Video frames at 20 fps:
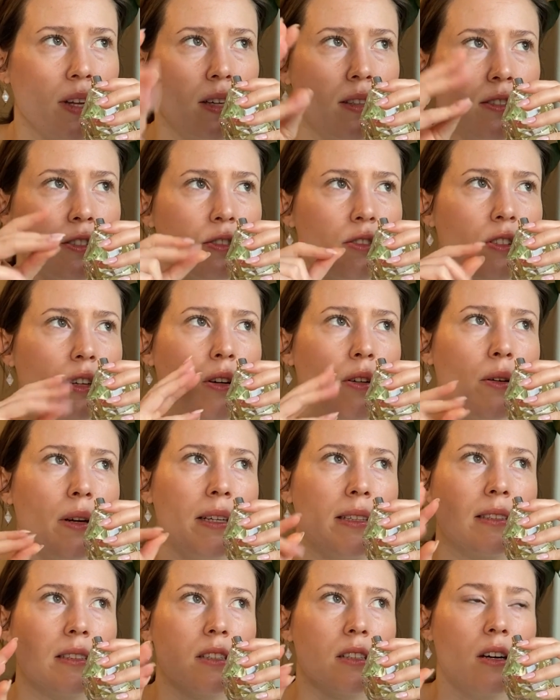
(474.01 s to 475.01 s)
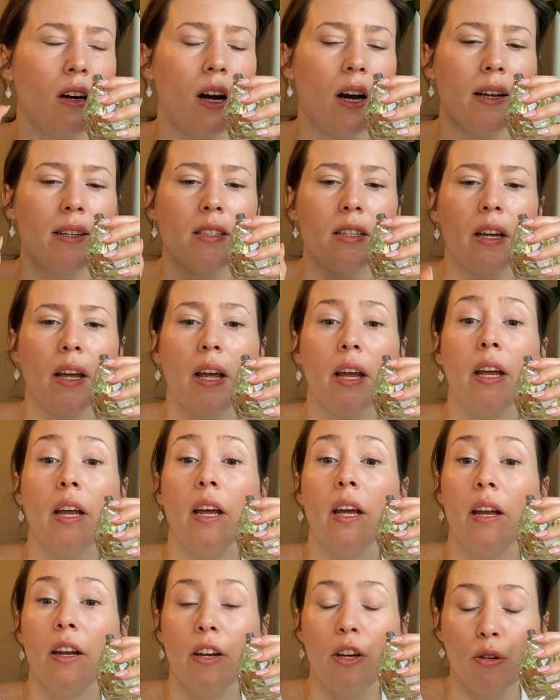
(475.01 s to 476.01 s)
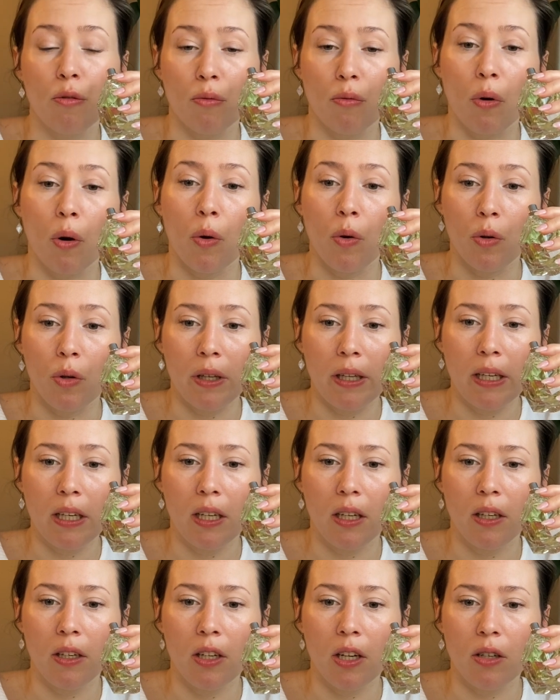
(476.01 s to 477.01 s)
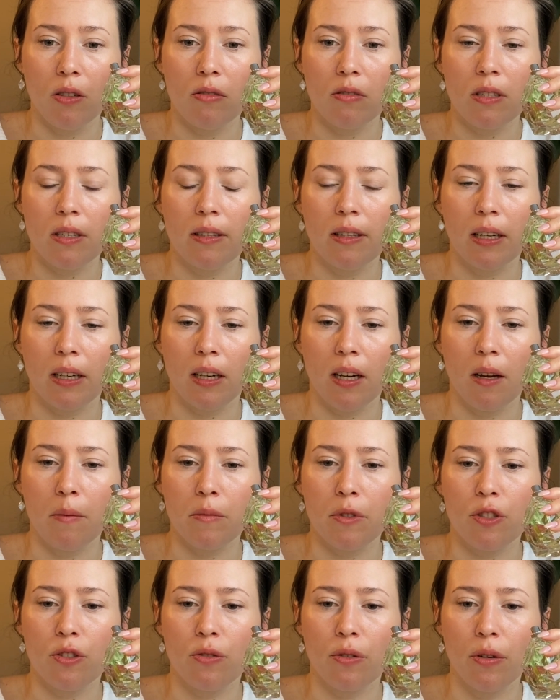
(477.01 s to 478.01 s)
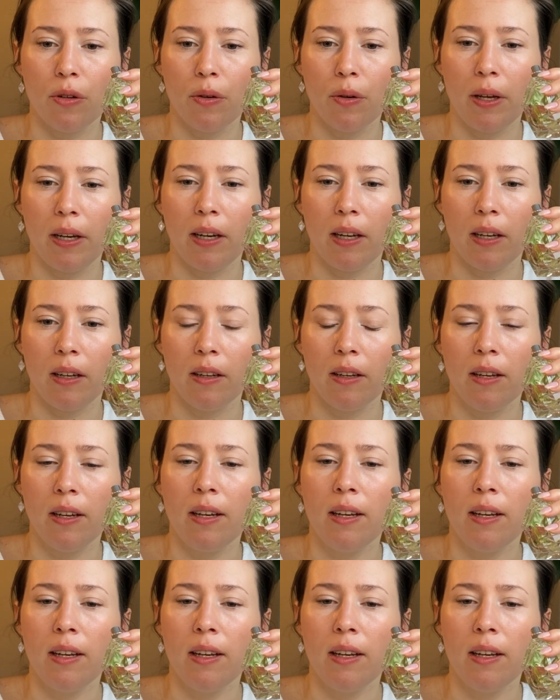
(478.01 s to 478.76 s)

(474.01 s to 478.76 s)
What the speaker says: So it's got a neroli note that comes through in a